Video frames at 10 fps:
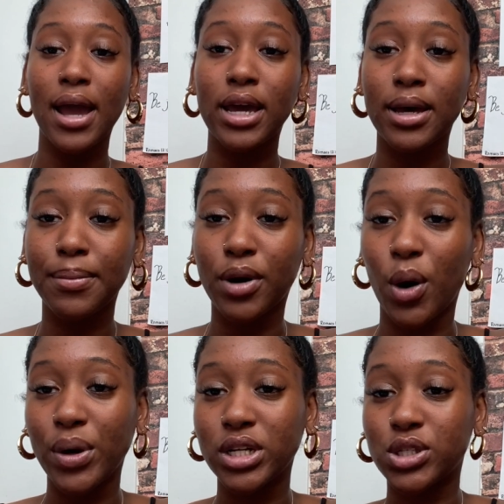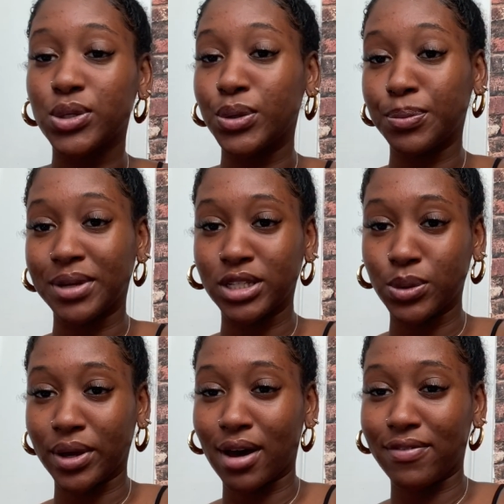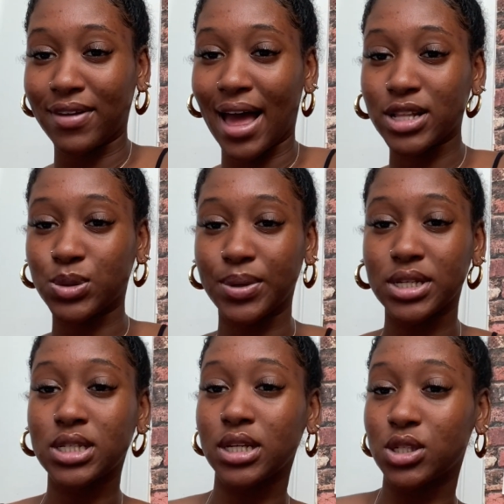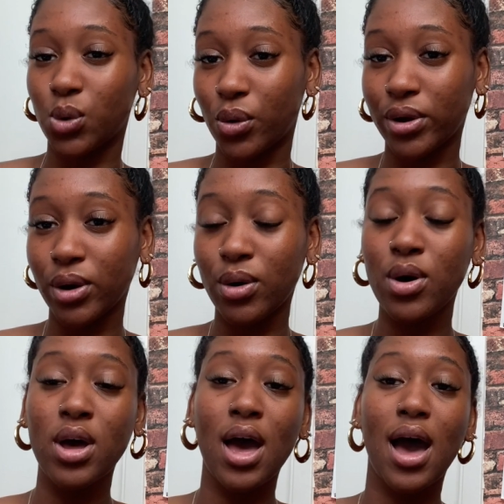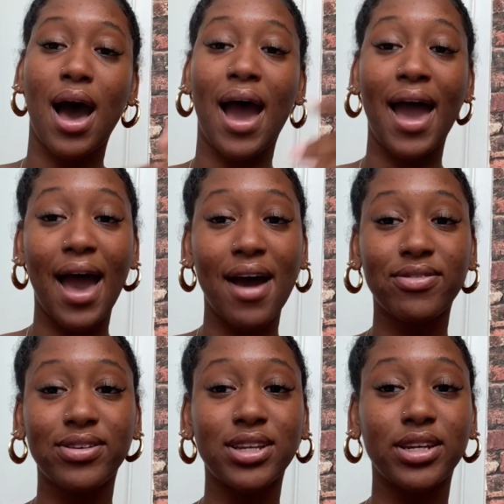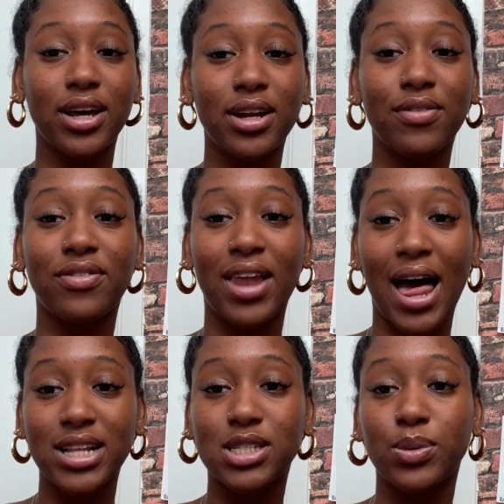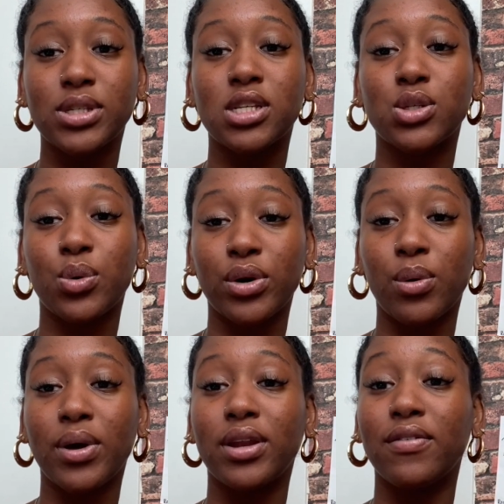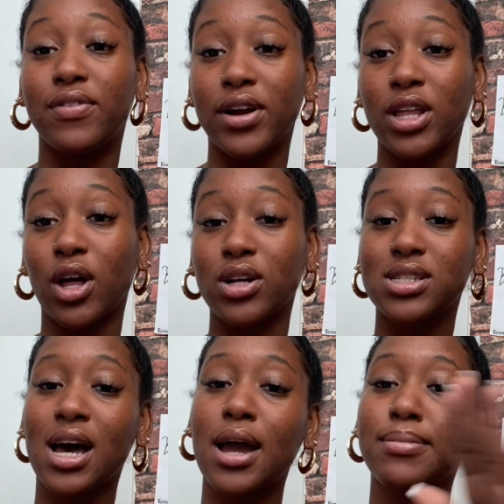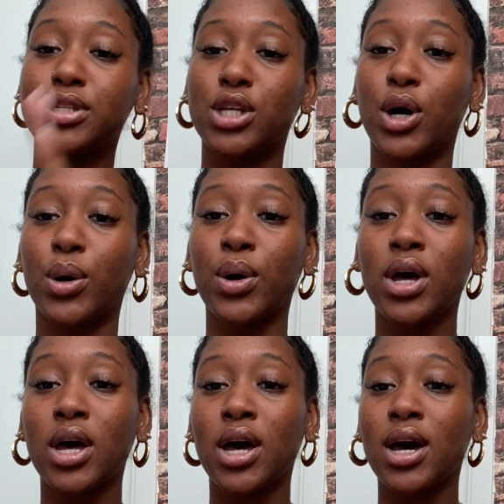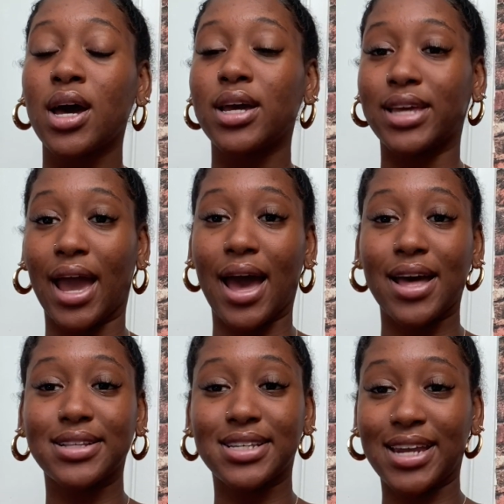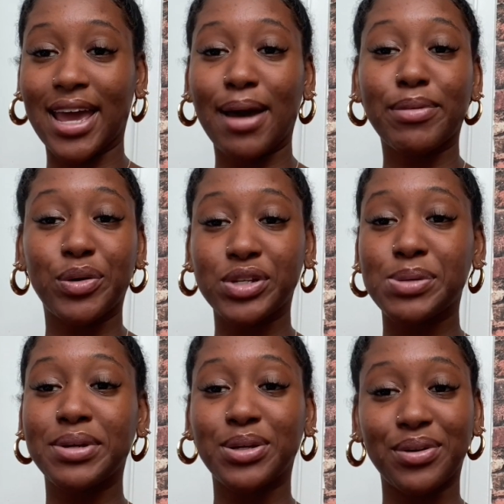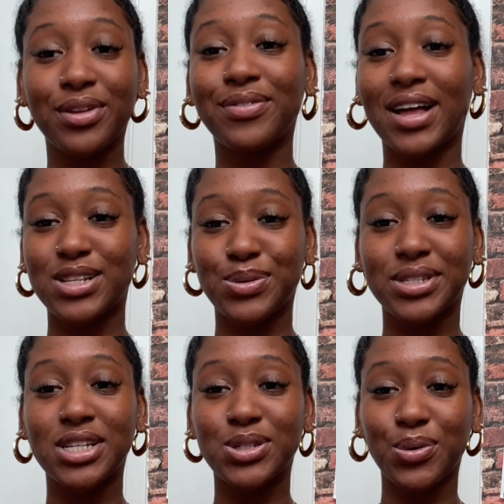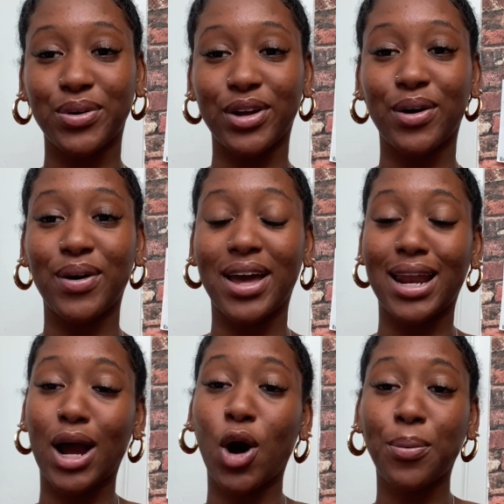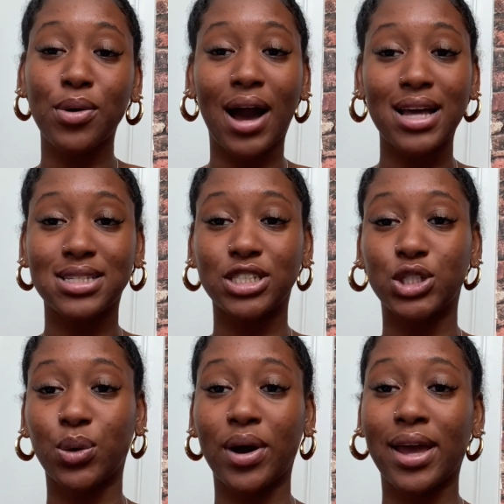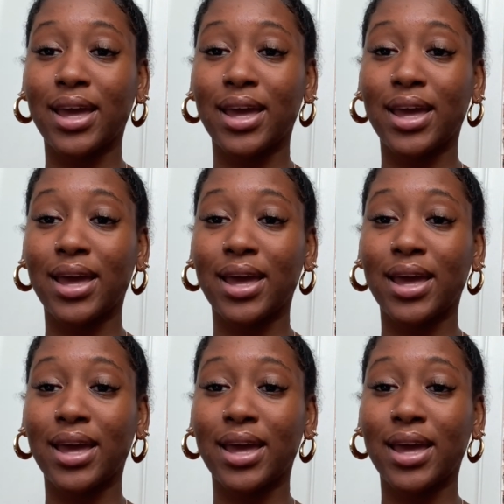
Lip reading: am going to be doing a flat twist tutorial. I haven't done a flat twist tutorial in a very long time, so yeah, today I'm going to be doing the flat twist tutorial, and I hope you guys enjoy.